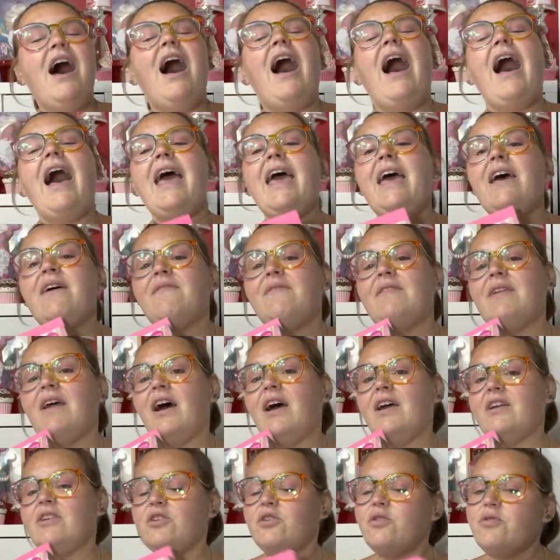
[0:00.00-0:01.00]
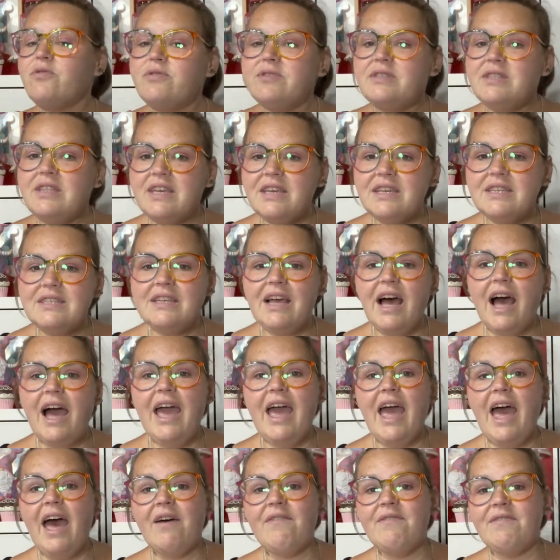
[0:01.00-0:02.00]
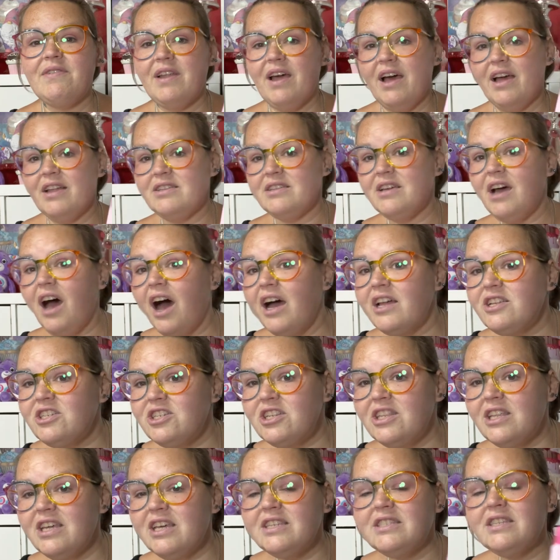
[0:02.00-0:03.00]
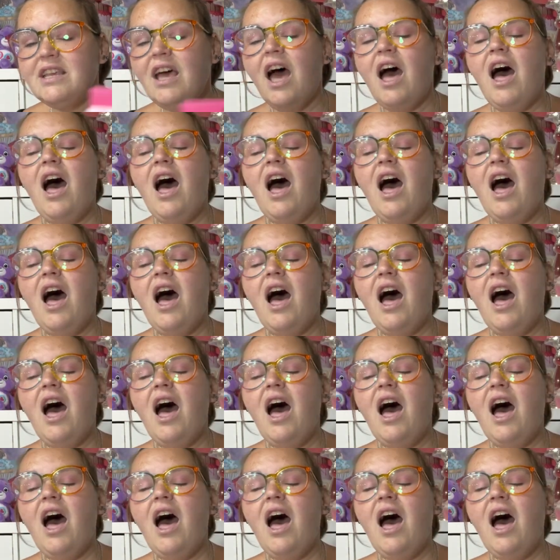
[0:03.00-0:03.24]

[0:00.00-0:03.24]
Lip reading: I have not used this. I have not touched this.